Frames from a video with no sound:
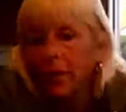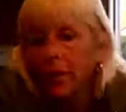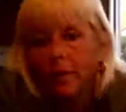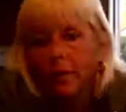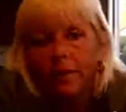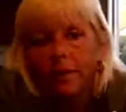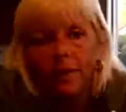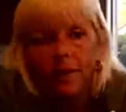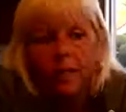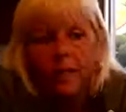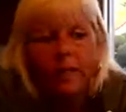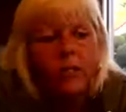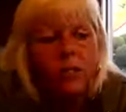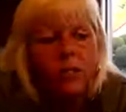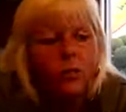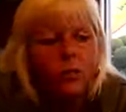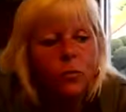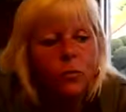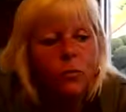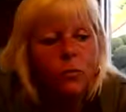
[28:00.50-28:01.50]
they need
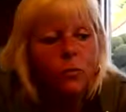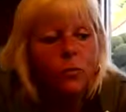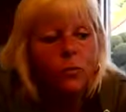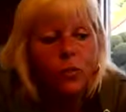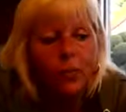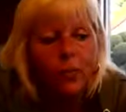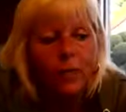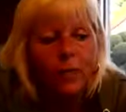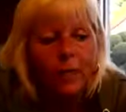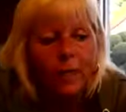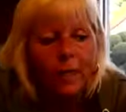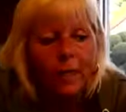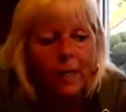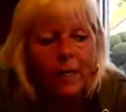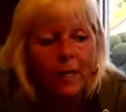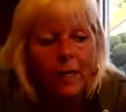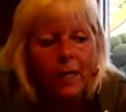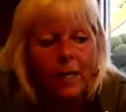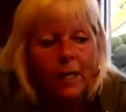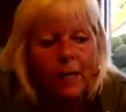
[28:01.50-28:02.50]
supervision.
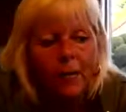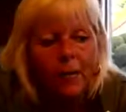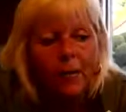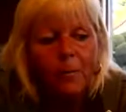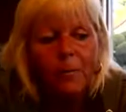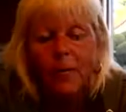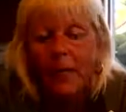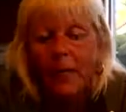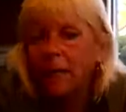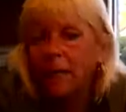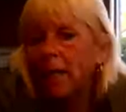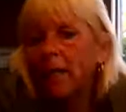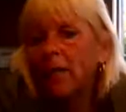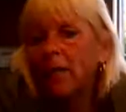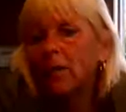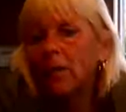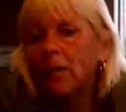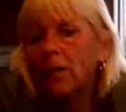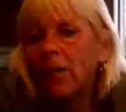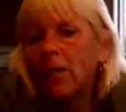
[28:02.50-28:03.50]
And I
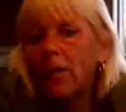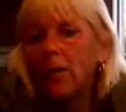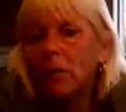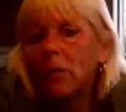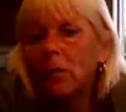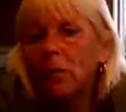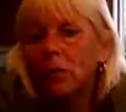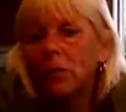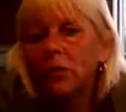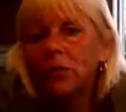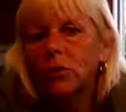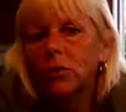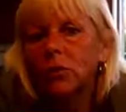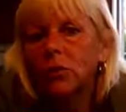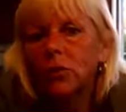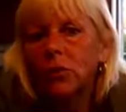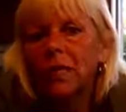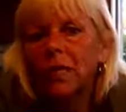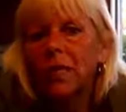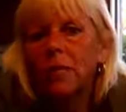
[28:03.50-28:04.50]
wanted to
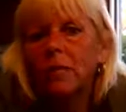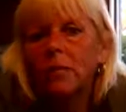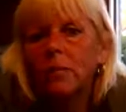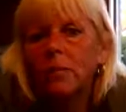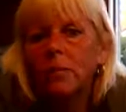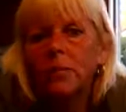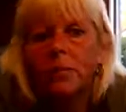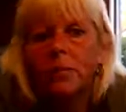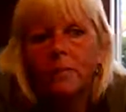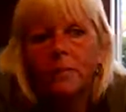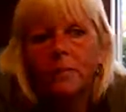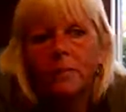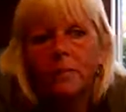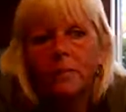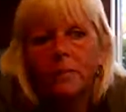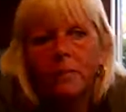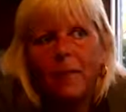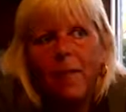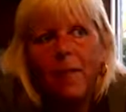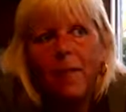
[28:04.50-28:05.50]
really,
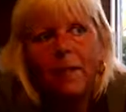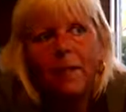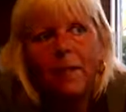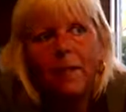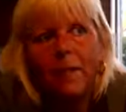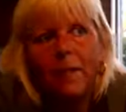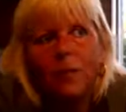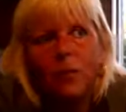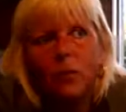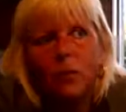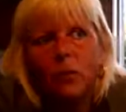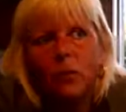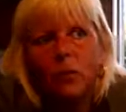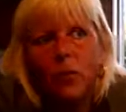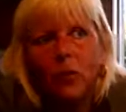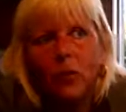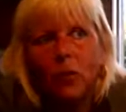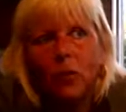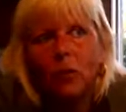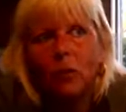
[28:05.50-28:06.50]
I think it was a
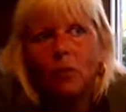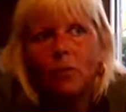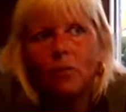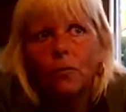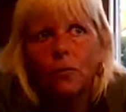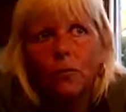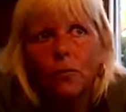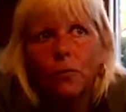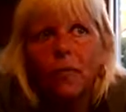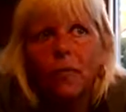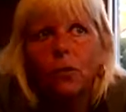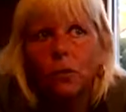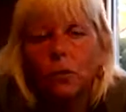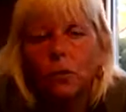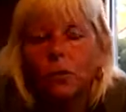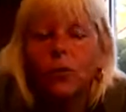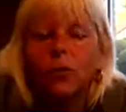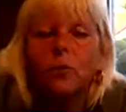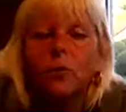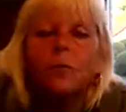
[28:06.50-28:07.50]
lot for many dogs
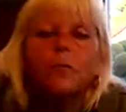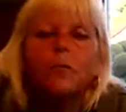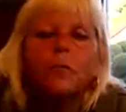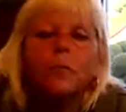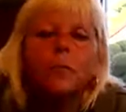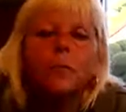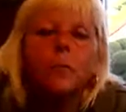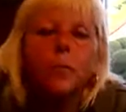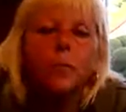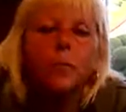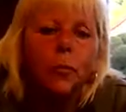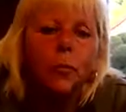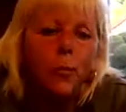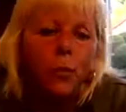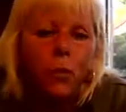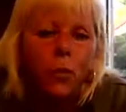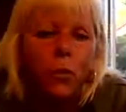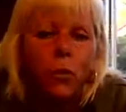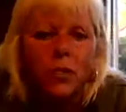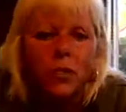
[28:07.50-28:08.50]
coming from the puppy
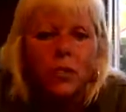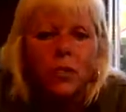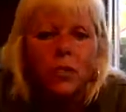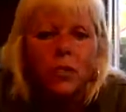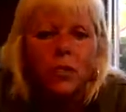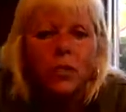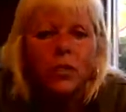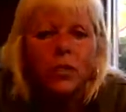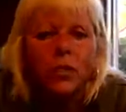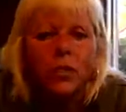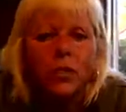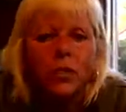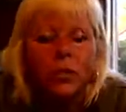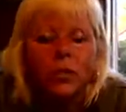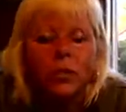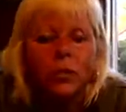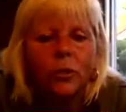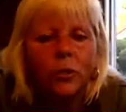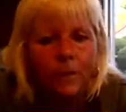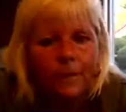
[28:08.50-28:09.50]
walker
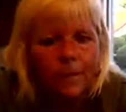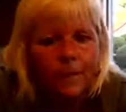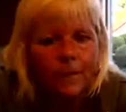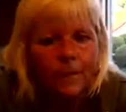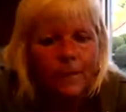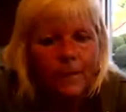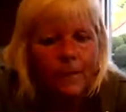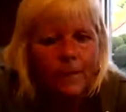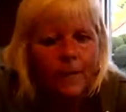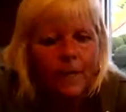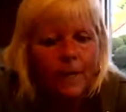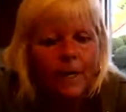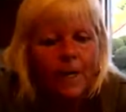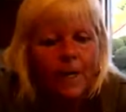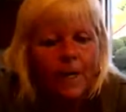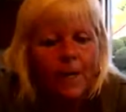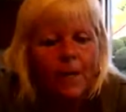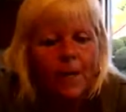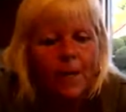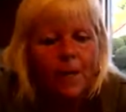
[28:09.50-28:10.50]
situation,
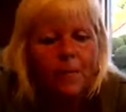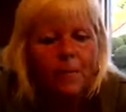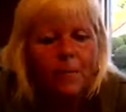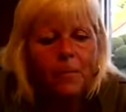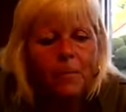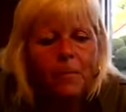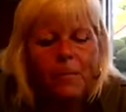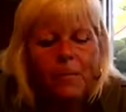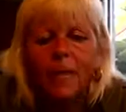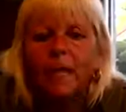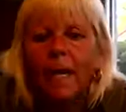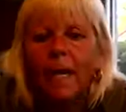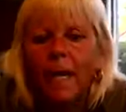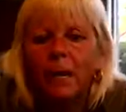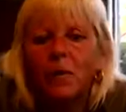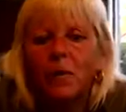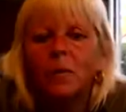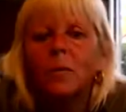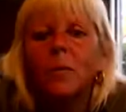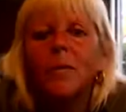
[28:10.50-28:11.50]
being a
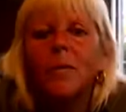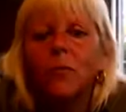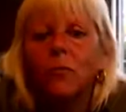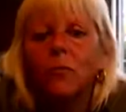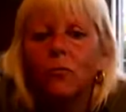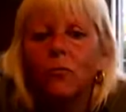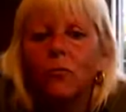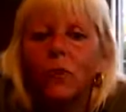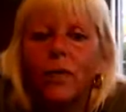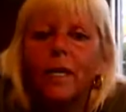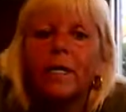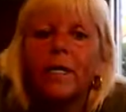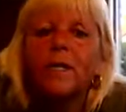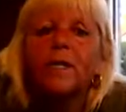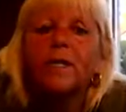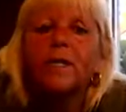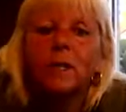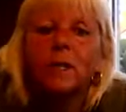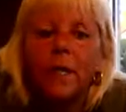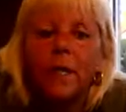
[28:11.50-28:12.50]
house pet and
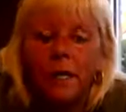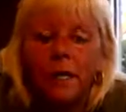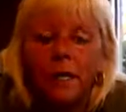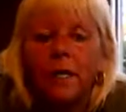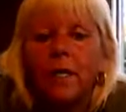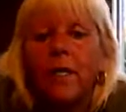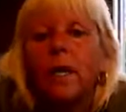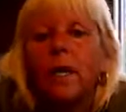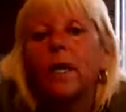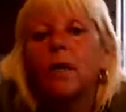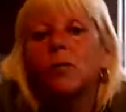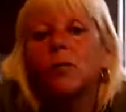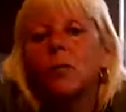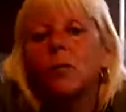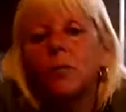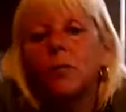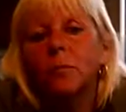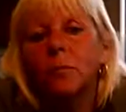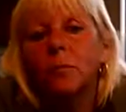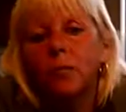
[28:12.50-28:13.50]
raised in the house with
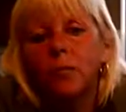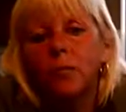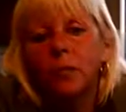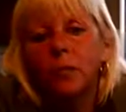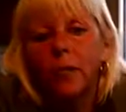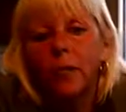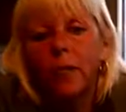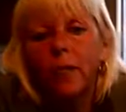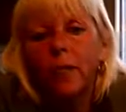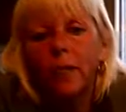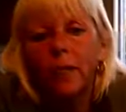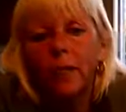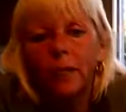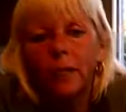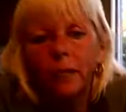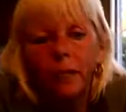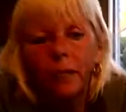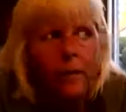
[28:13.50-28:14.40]
somebody for a year.